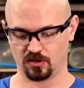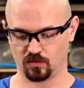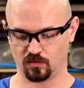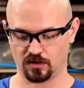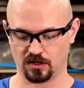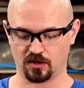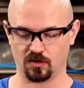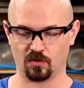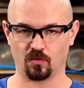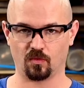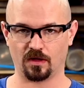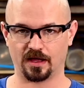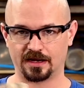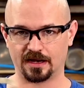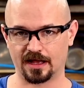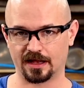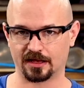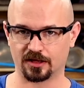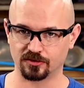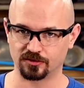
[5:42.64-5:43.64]
Well, why
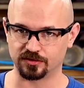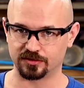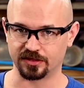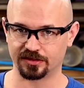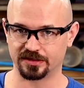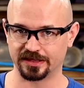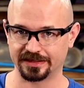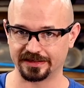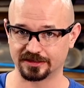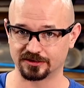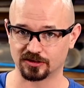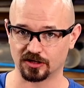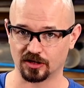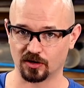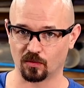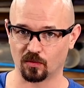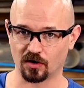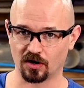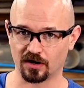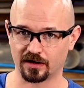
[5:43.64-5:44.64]
not go to the thing that's
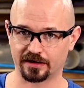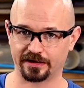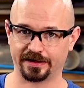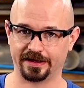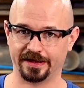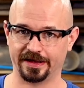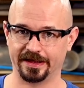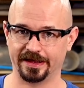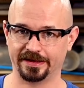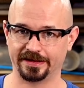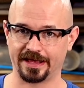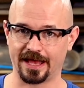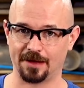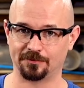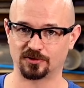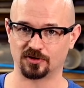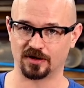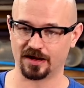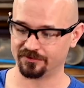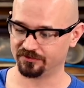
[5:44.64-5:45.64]
gonna work and
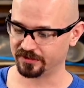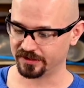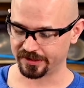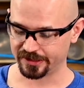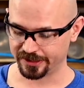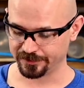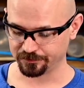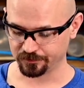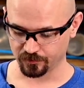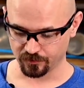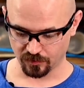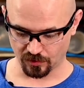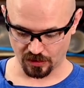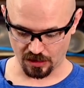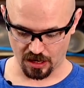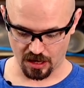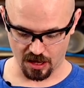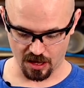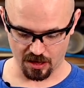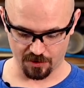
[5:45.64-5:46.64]
capture everything?
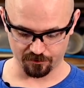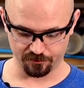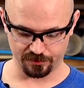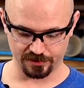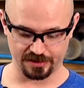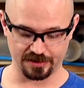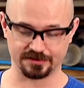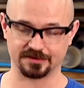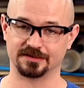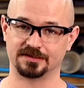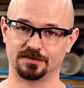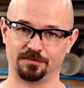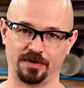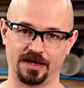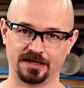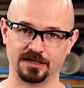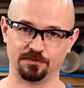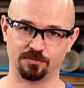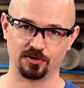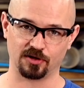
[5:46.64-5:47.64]
Um, because it's a
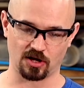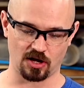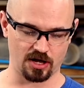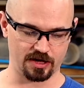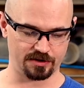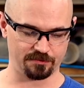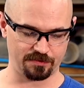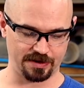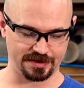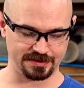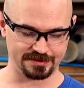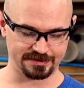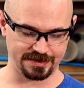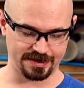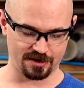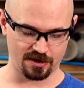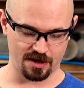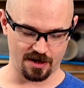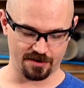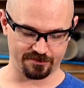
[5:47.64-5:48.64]
pain to put on, pain to
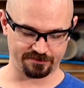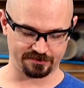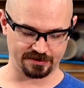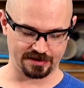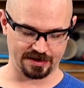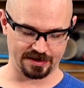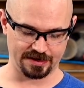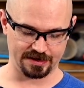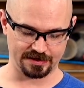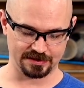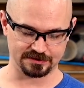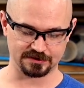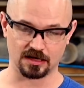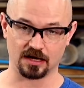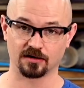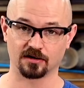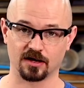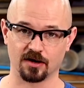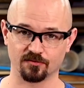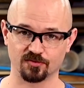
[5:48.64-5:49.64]
take off, and it's
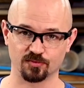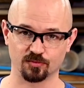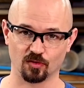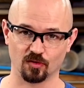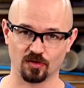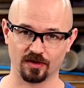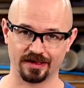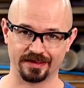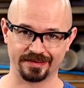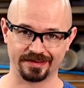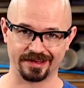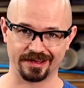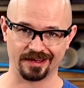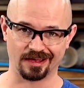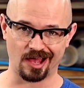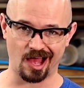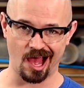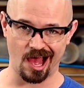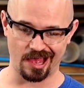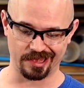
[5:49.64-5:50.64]
uncomfortable and they get
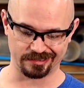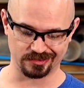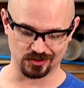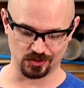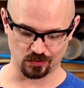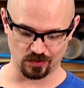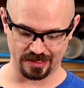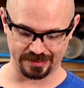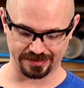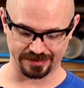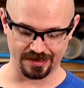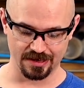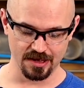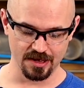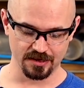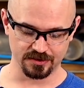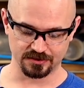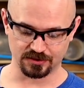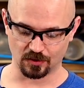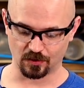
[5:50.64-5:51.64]
hot and sweaty.
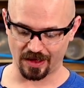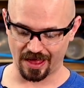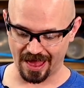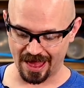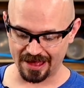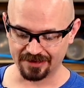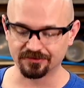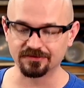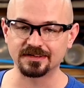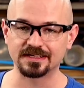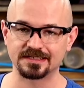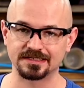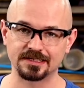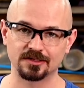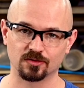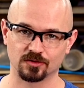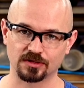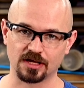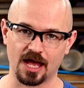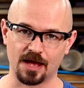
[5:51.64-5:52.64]
So every
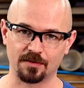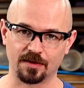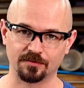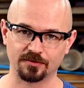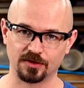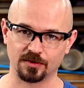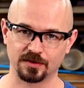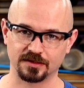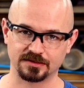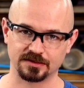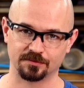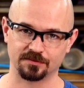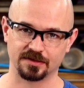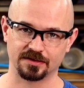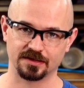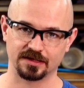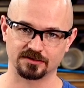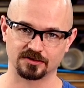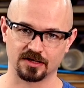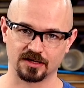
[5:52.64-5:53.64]
single time I'm doing
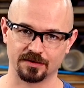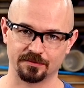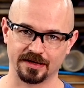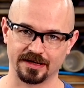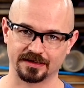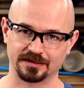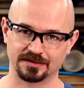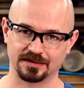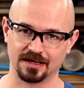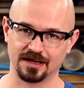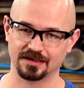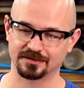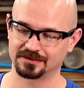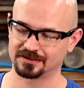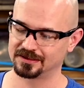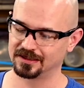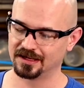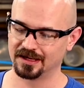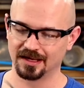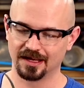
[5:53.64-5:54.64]
something that's gonna make
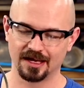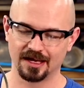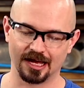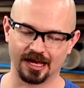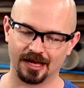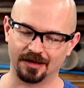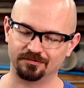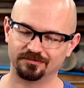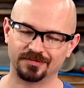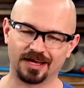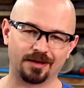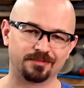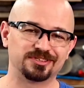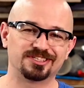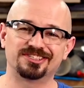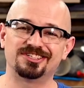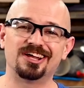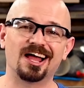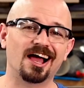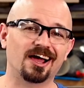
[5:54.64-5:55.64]
dust, I'm, I'm,
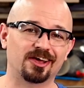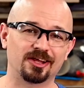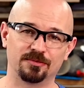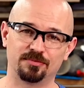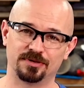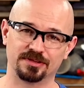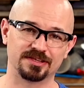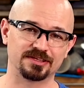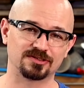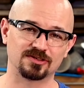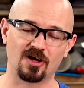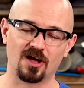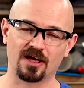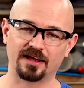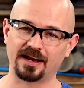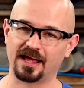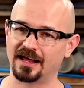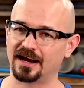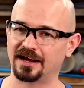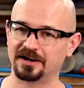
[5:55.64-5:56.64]
just not going to put this
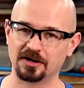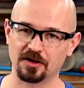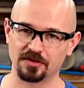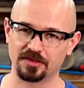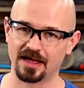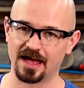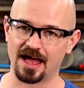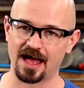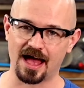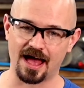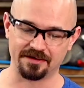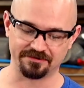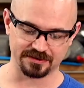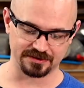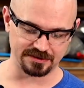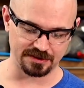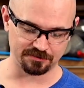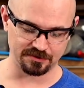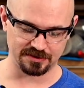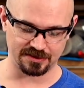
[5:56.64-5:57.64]
on. And I know that I've
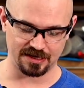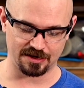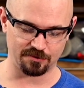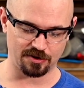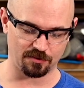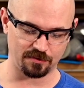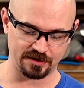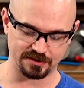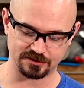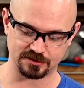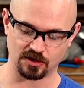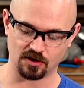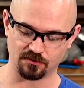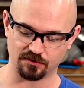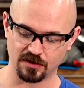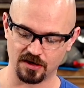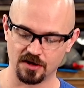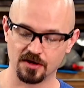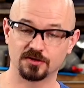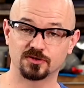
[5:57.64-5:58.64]
accepted that about
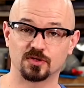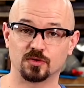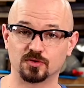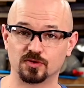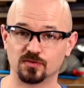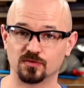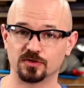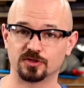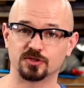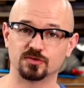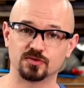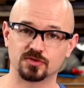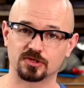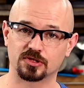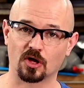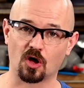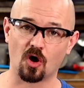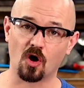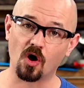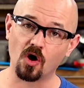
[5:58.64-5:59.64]
myself. So to reduce
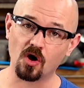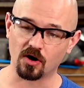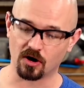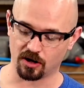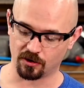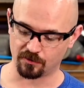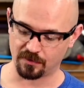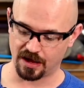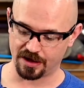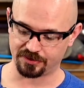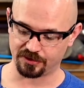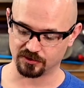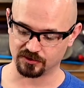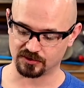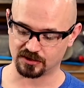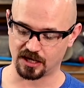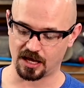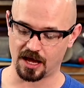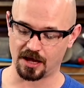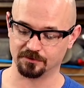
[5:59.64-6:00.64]
the harm at those
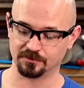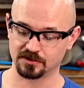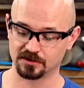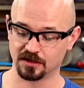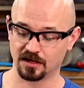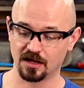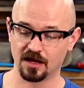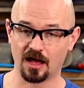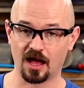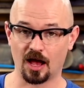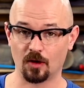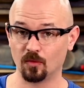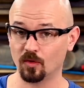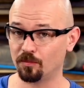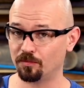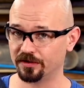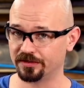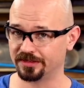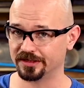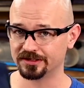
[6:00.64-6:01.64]
times, I will
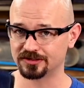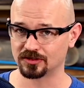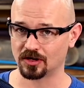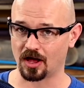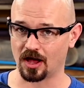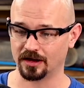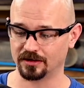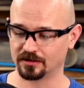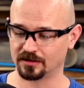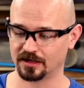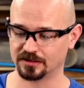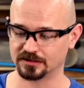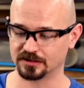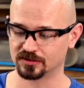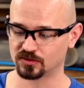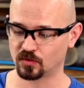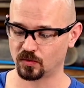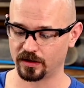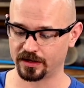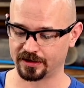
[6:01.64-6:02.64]
put this on because
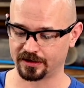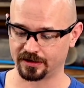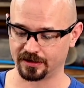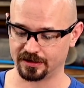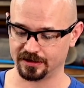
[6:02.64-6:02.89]
it's quick